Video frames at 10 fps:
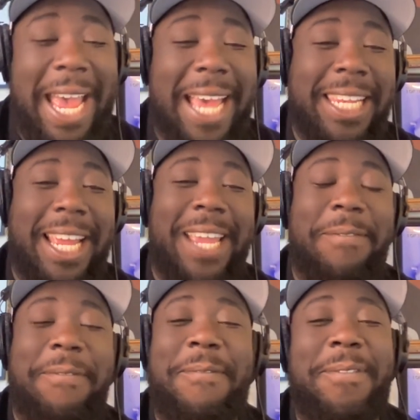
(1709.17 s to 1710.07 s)
I had like
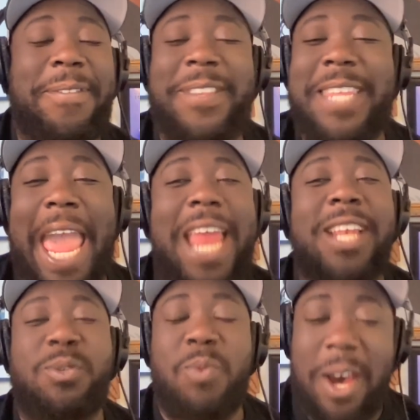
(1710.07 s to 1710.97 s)

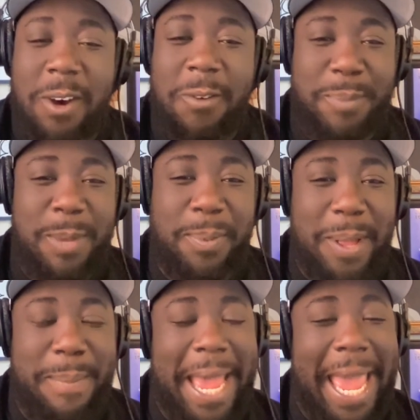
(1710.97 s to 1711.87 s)
10, 12
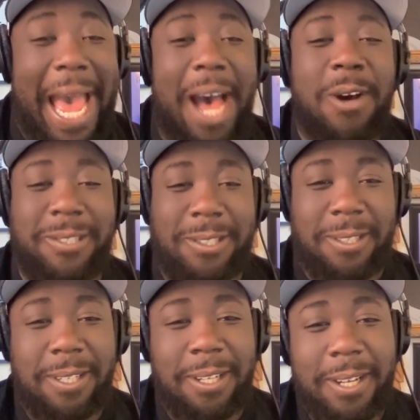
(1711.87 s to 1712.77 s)
people in my
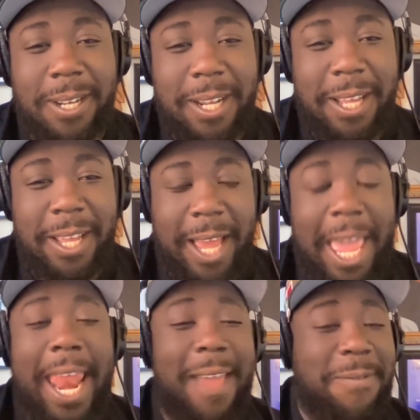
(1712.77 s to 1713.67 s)
house
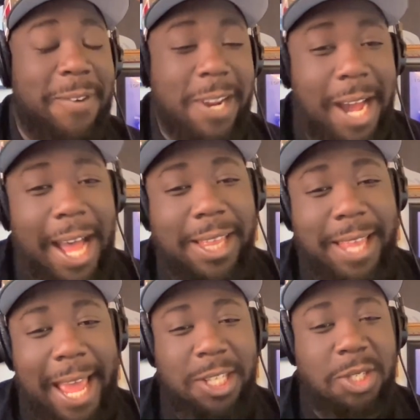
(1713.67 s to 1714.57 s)
and I forgot
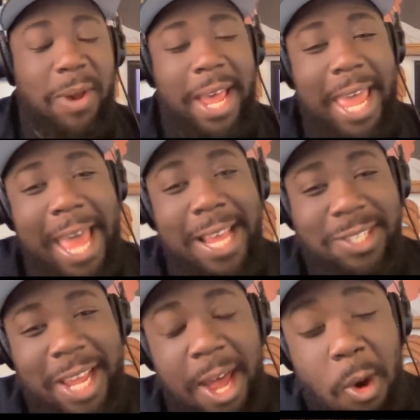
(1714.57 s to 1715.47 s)
that. So
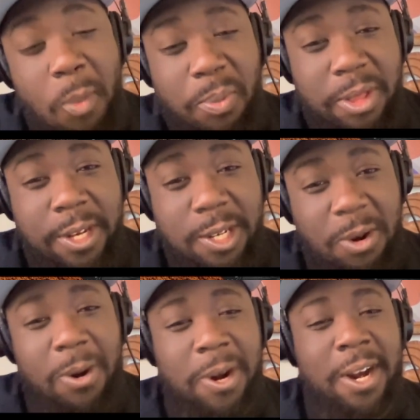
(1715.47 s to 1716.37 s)
as I opened the
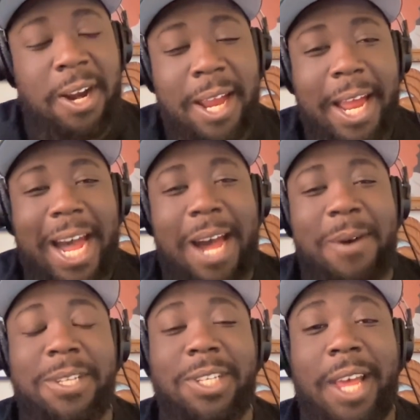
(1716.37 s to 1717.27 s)
door,
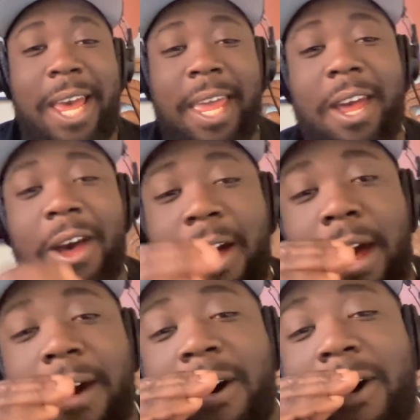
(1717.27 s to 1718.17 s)
I was like,
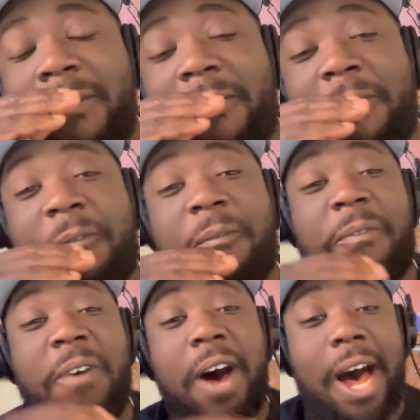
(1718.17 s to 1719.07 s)

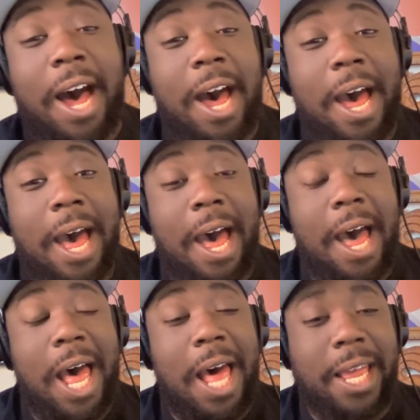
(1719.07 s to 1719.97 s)

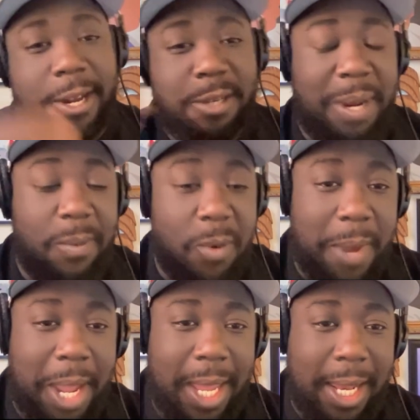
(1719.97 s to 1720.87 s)
fuck, because my
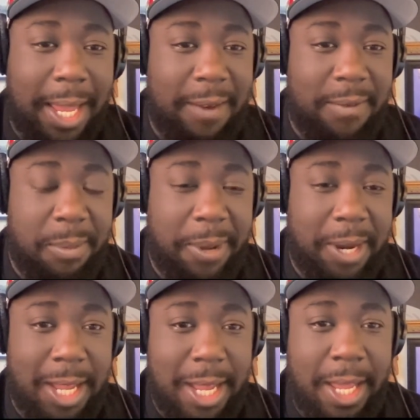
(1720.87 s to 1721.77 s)
roommate had let everybody